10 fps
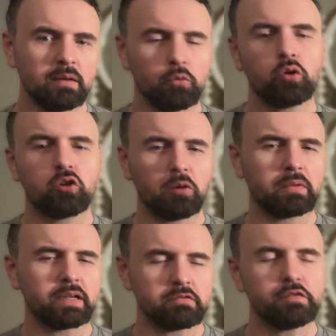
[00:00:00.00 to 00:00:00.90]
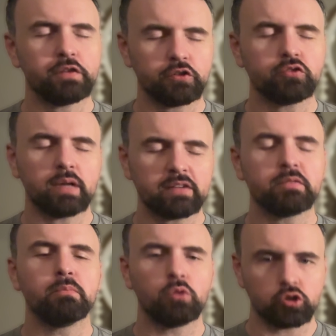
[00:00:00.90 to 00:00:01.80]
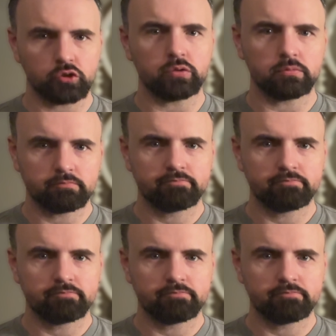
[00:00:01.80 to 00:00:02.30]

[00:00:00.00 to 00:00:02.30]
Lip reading: more commonly referred to as a module,